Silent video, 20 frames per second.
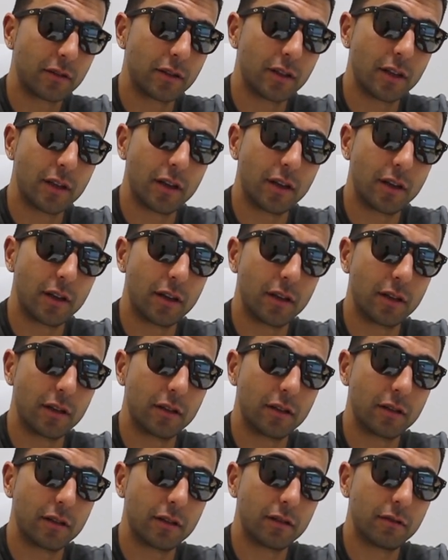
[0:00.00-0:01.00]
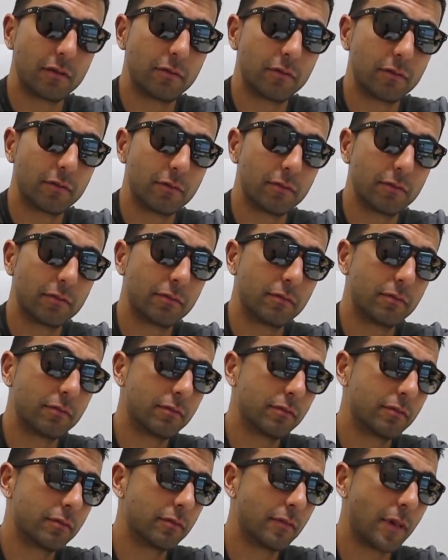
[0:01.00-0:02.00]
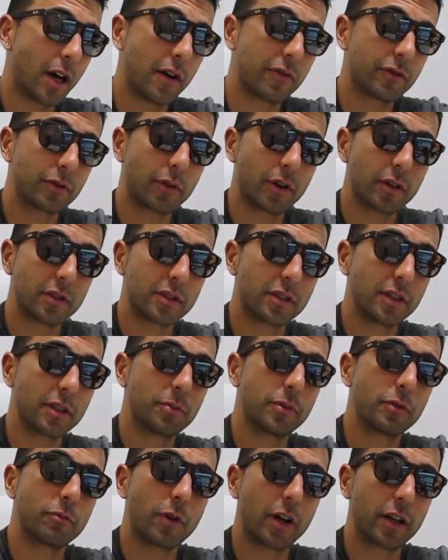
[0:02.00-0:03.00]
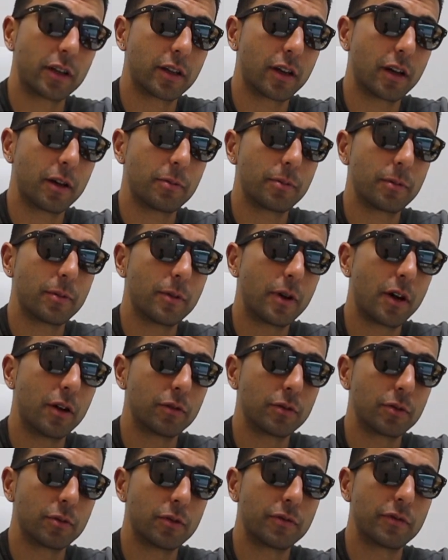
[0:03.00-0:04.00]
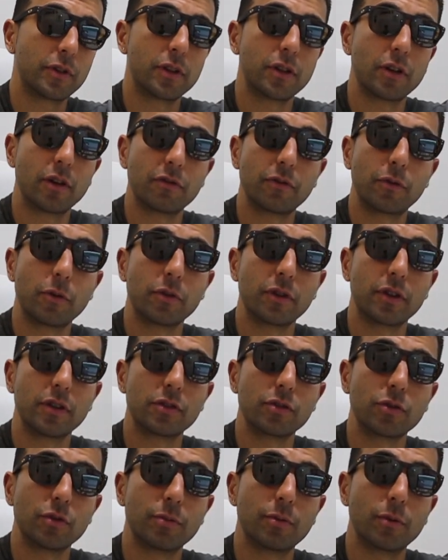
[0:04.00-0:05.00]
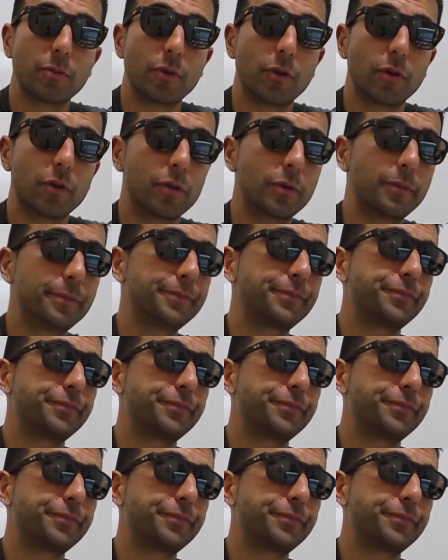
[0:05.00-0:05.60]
And after I sleep and wake up, I'll do a video for the Super Bowl.